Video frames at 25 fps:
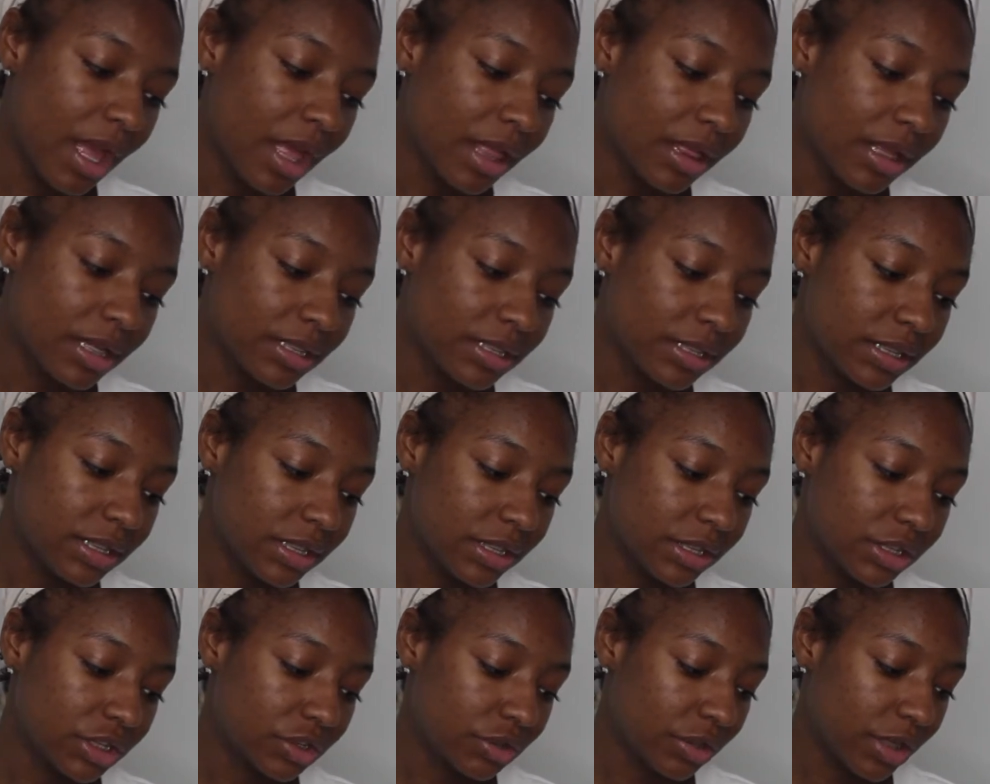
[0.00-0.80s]
This is the
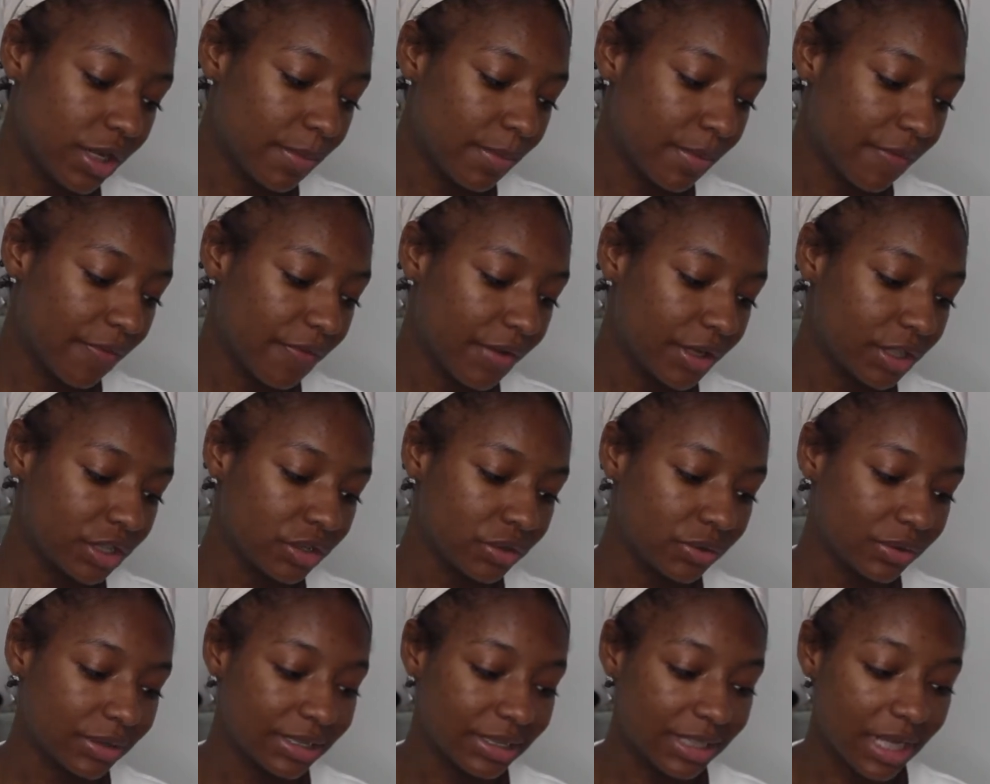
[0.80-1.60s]
Xtreme
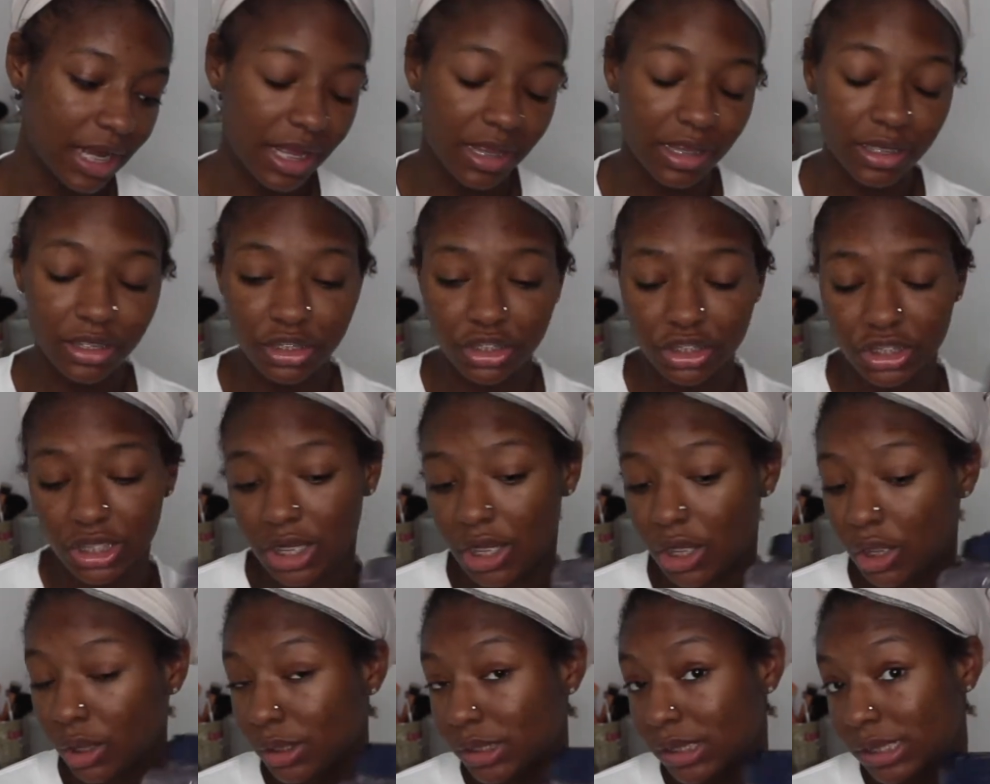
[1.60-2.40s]
Professional Styling
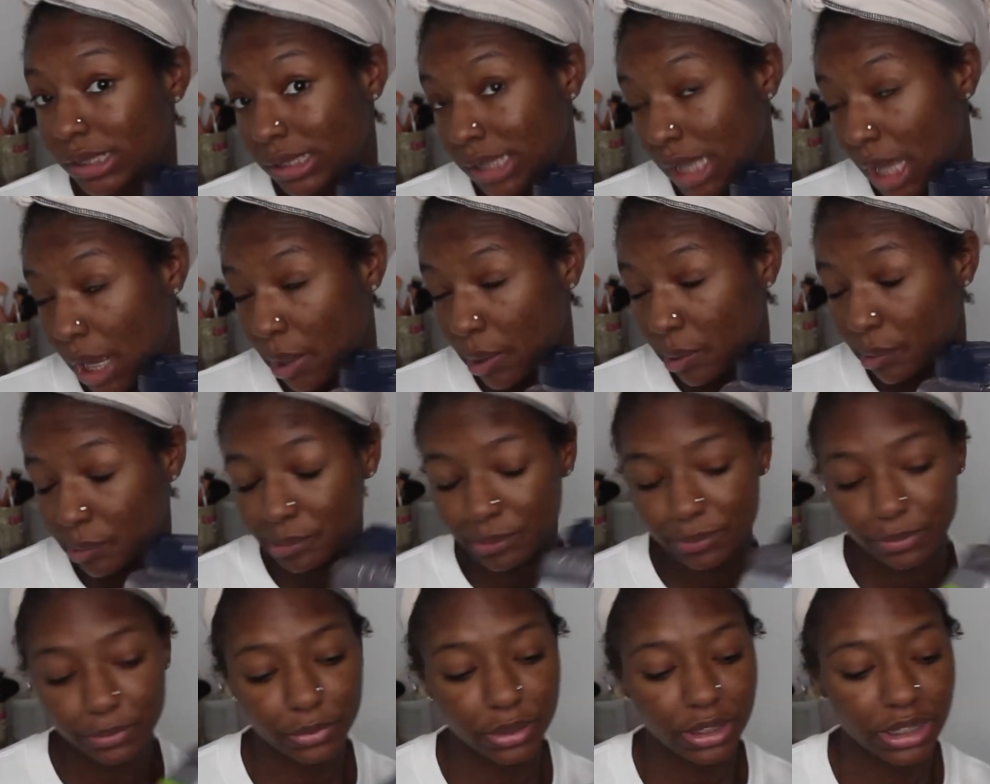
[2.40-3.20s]
Gel. So
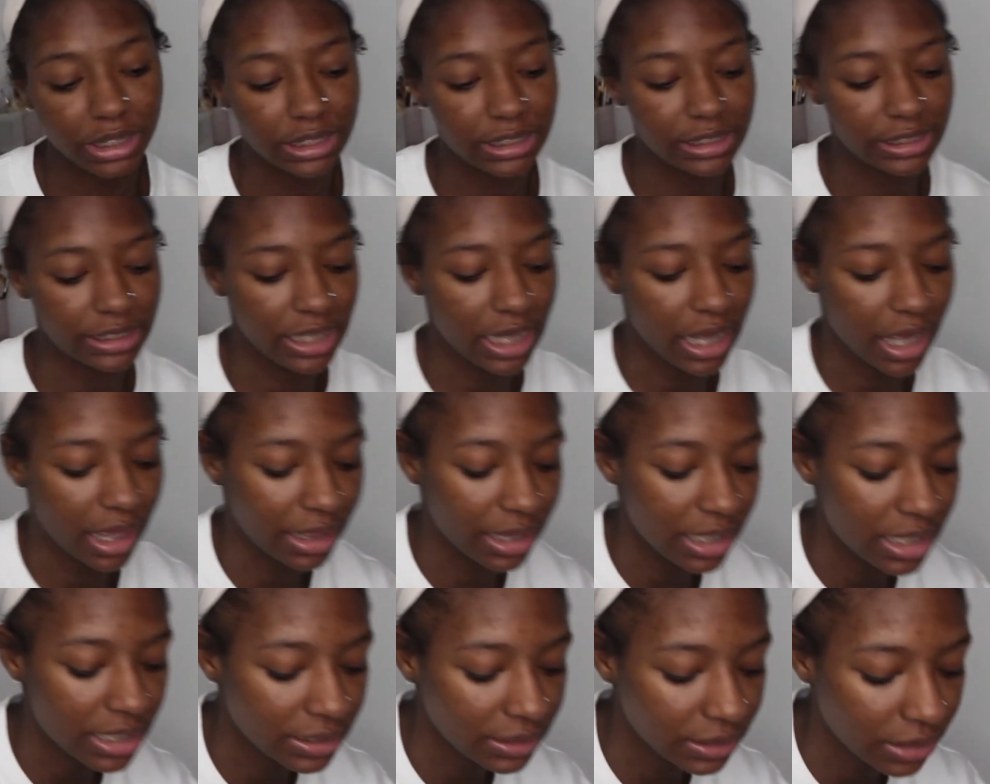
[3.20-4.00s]
we're going to see how
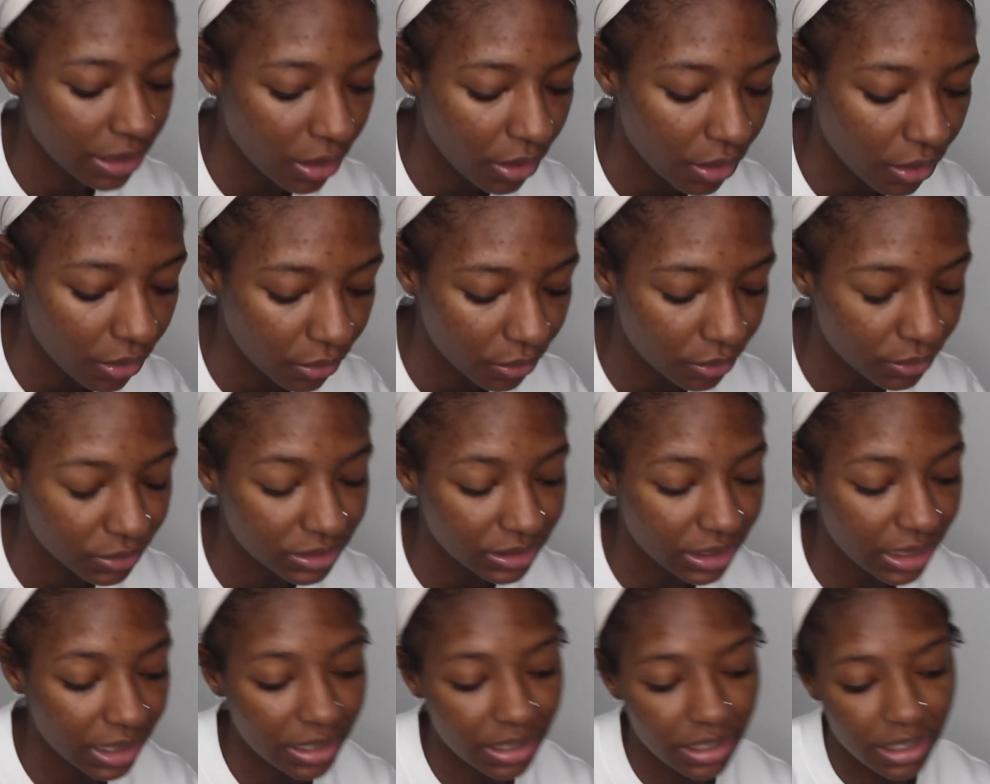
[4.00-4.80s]
this goes.
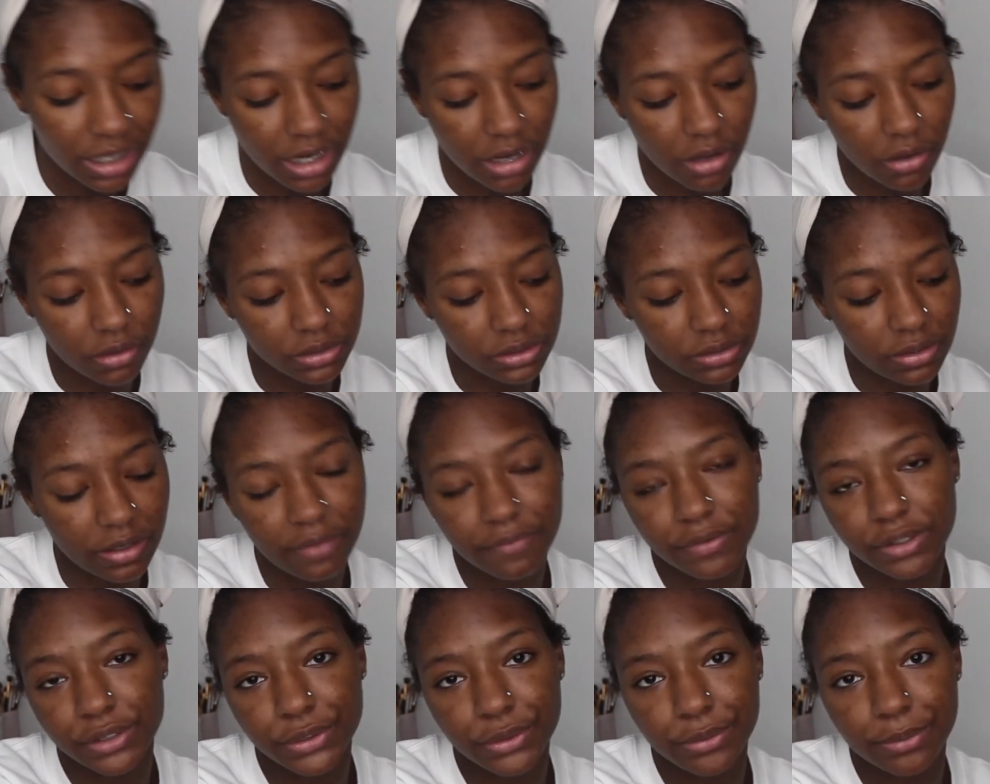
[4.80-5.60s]
And then I also have
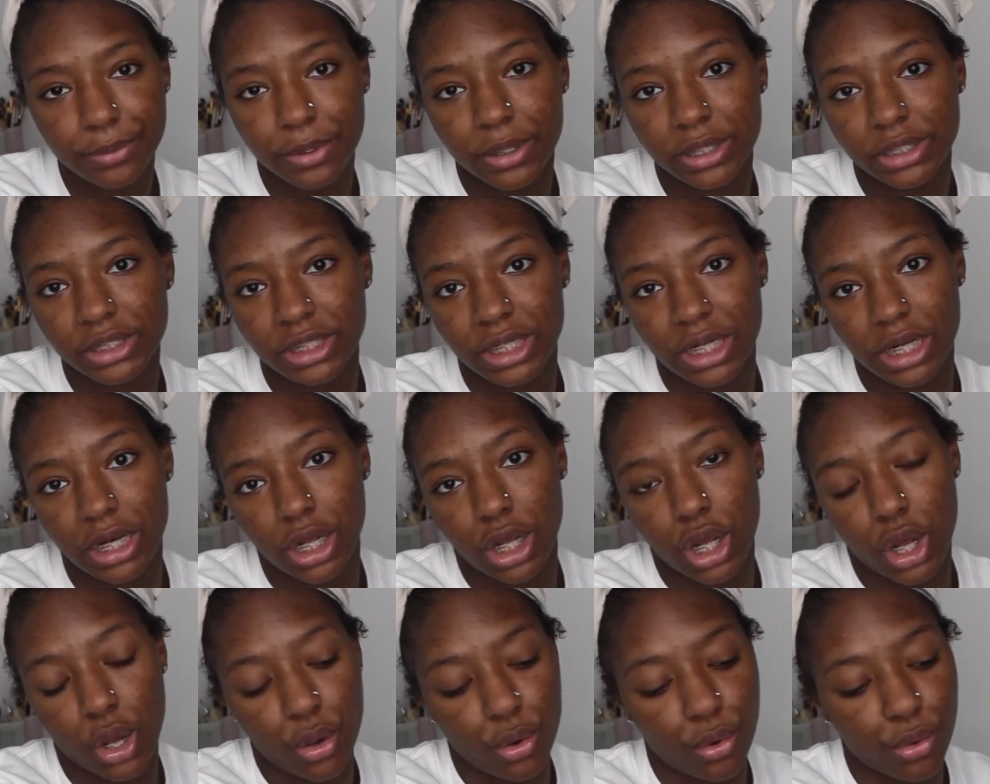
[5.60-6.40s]
a toothbrush and a
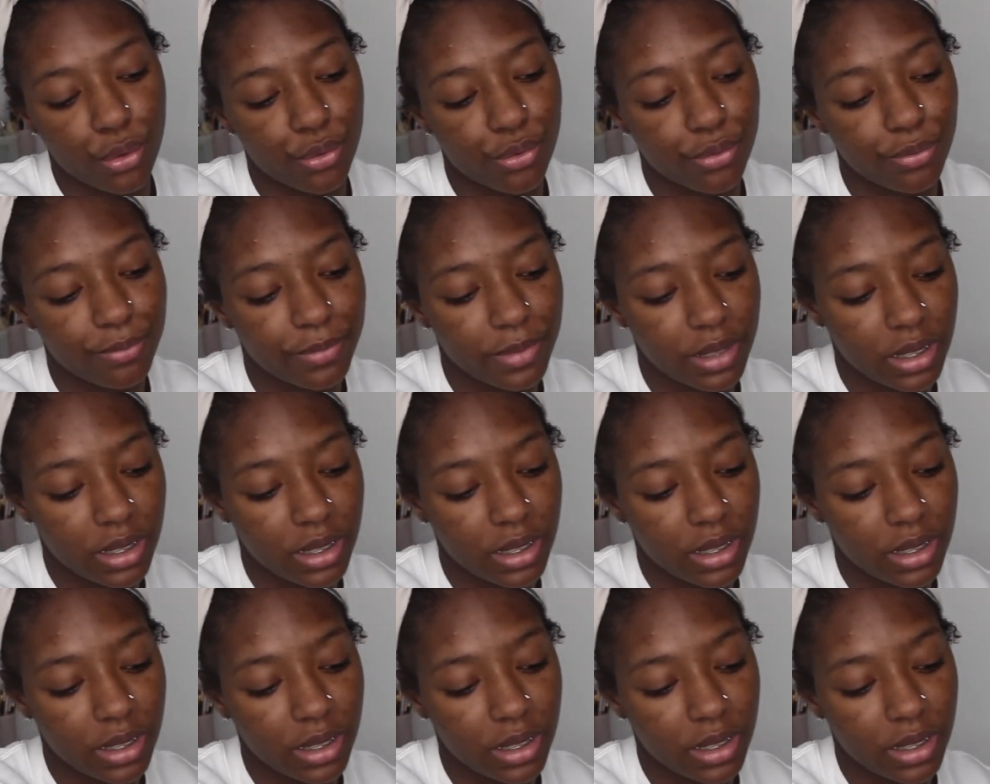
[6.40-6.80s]
comb.